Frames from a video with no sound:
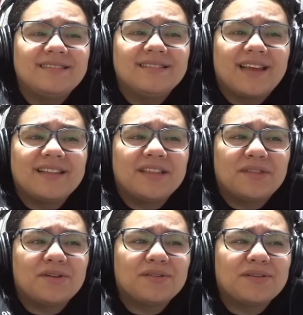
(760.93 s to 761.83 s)
Like,
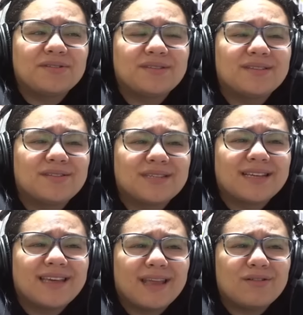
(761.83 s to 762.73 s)
there, there, there's a
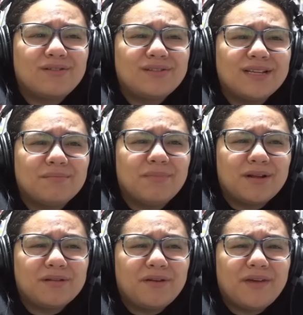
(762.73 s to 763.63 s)
candle in the
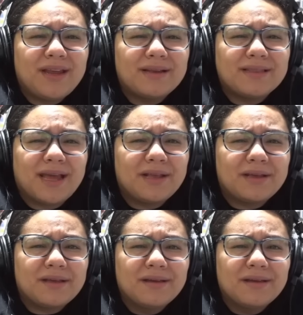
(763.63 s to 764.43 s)
middle of it, and like,